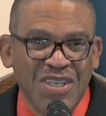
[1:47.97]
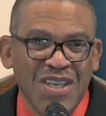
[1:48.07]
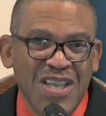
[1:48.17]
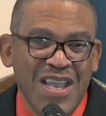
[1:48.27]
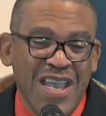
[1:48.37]

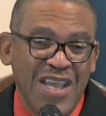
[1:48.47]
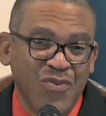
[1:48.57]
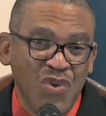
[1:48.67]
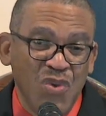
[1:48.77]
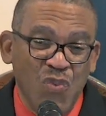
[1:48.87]

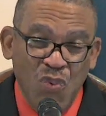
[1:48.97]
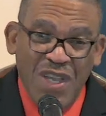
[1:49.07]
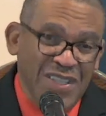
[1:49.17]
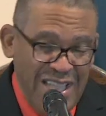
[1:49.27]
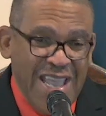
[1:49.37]
And we
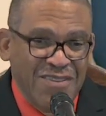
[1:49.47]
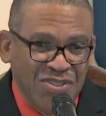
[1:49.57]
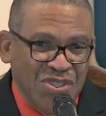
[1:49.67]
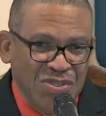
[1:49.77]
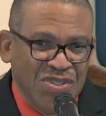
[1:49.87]
will have
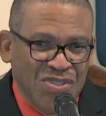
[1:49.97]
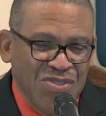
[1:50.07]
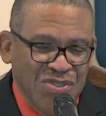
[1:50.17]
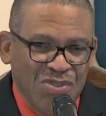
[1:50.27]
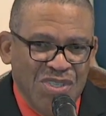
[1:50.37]
church
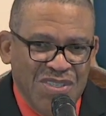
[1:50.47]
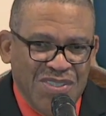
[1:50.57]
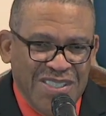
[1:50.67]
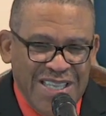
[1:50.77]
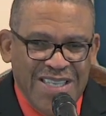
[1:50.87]
New
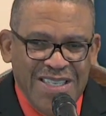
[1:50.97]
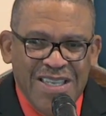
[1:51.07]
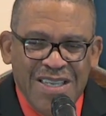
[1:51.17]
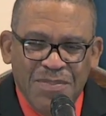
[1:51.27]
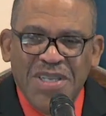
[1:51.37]
Year's Day
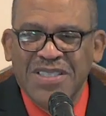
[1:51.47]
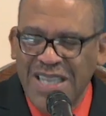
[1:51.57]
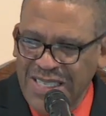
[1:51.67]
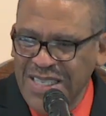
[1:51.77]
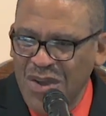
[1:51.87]
because
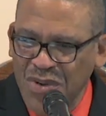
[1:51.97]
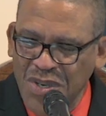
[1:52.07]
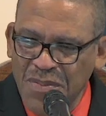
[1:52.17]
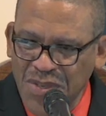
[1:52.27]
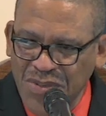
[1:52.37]
that's our
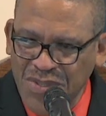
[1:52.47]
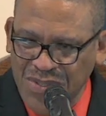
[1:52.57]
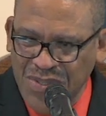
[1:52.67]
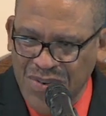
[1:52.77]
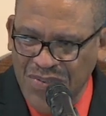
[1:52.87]
communion
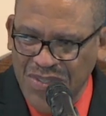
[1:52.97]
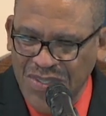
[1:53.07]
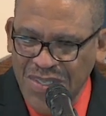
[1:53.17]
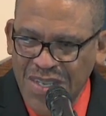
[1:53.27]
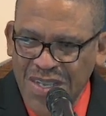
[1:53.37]
service.